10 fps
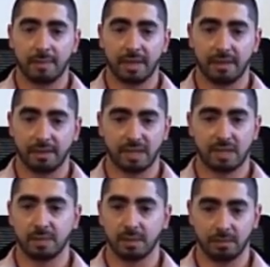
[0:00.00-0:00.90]
And the
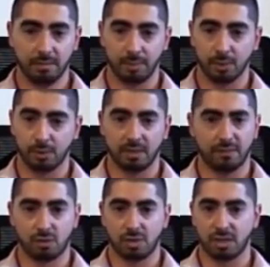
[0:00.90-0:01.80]
investment in building and
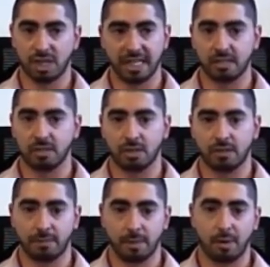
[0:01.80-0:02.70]
infrastructure isn't
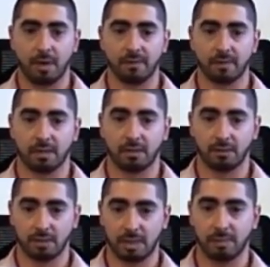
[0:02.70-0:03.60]
just from the private
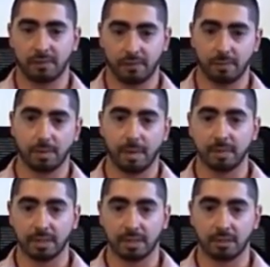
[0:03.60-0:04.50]
sector, it's coming from the
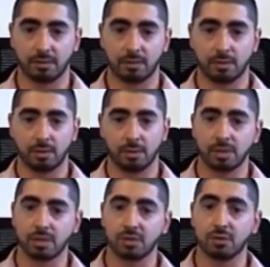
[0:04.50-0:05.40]
public sector as well,
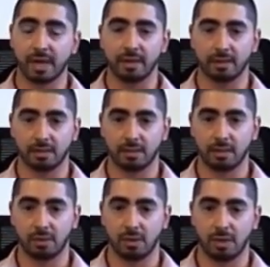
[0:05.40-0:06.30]
which is great. At
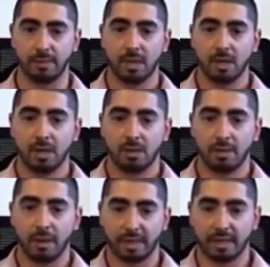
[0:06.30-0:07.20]
the same time
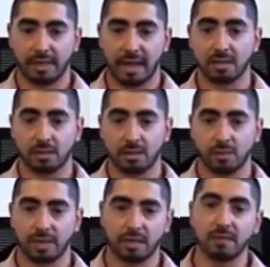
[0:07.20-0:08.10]
that we're getting housing,
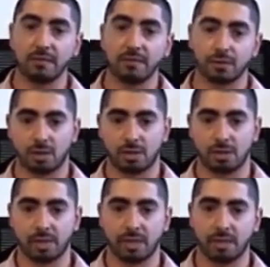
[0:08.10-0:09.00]
we're getting
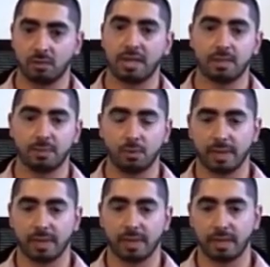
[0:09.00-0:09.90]
infrastructure, we're getting transport,
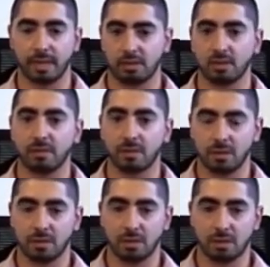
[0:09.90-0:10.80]
we're getting
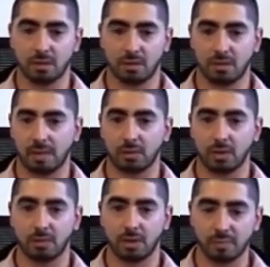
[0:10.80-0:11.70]
services at the same time.